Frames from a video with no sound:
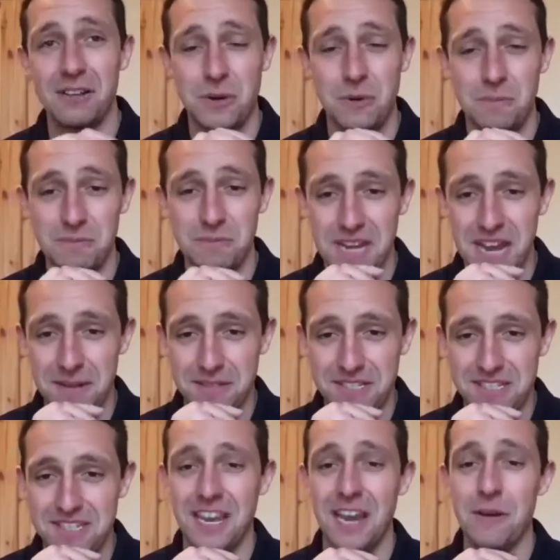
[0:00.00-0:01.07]
So yeah. yeah.
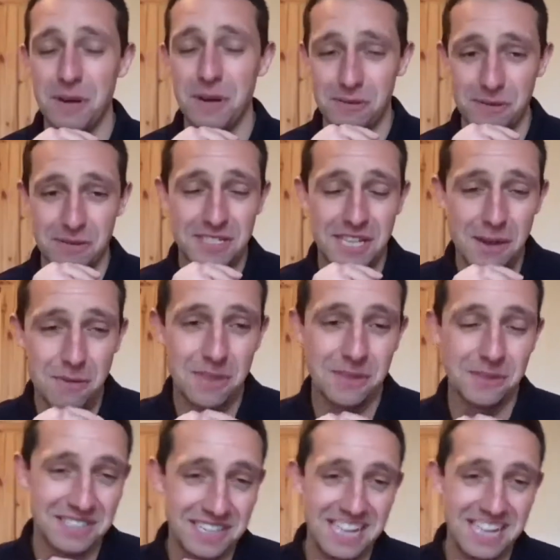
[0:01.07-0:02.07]
stay with us. Stay with us.